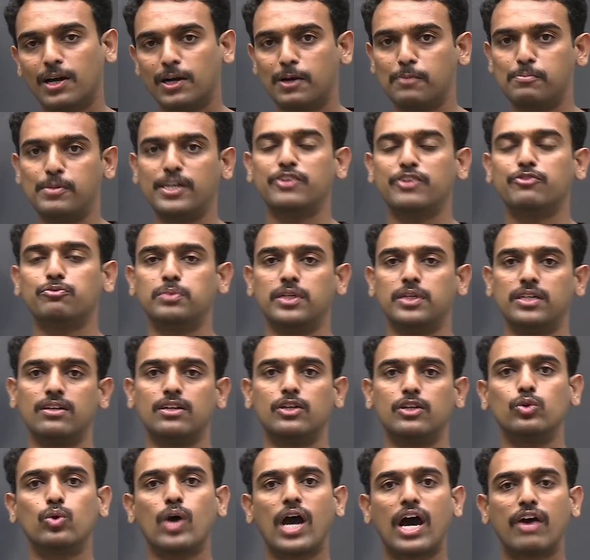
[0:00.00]
believe me,
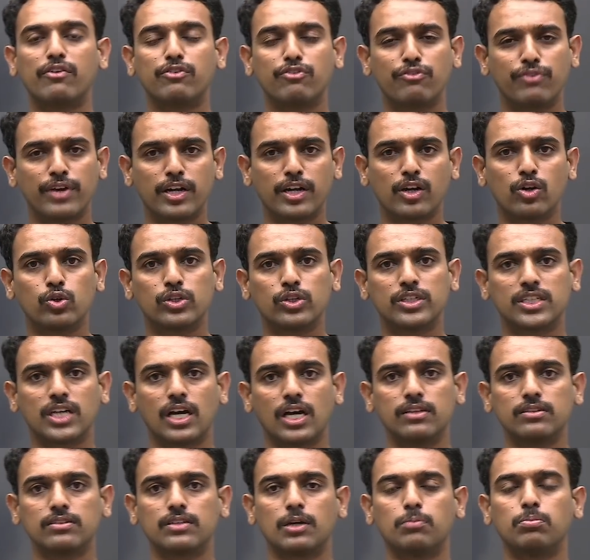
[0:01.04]
you have a very good
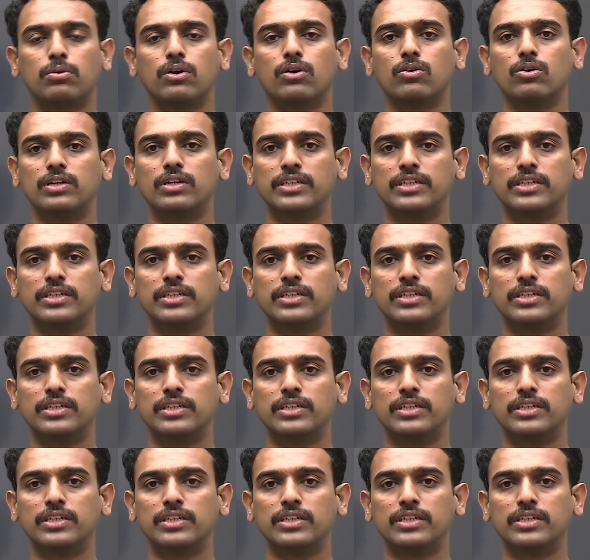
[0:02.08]
chance about